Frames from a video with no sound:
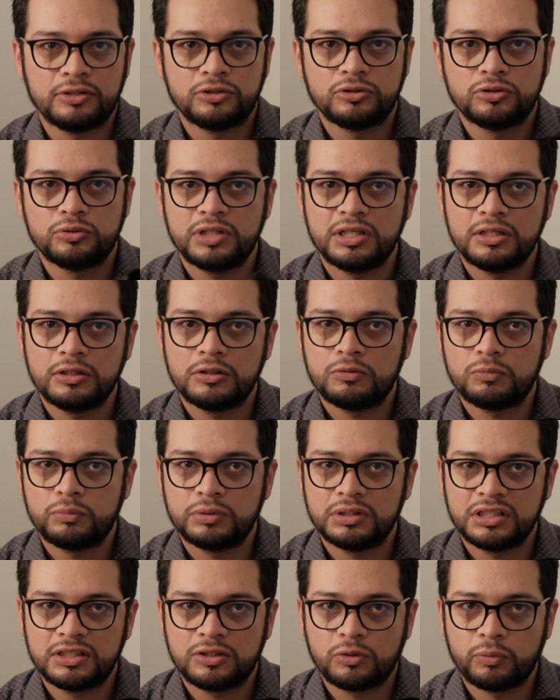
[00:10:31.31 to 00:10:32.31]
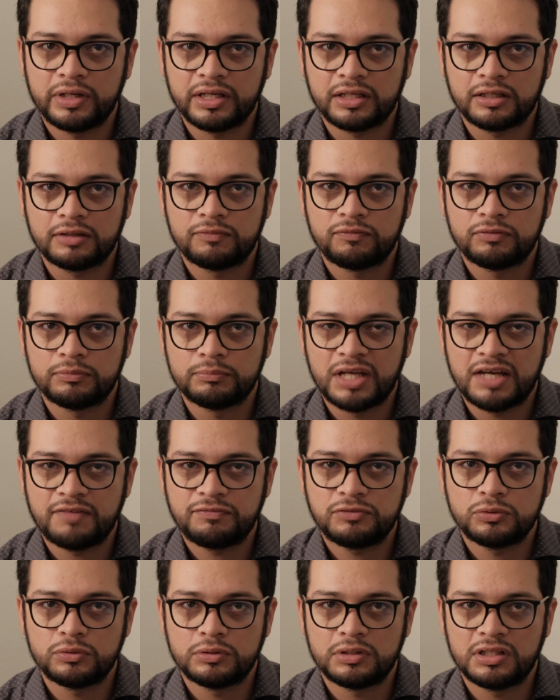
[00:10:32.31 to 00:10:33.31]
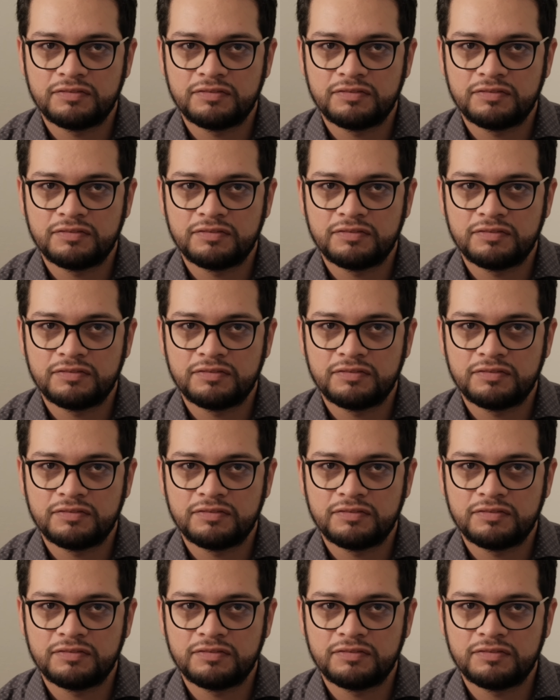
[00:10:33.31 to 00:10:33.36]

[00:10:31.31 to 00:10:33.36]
You can go really quick from f2 to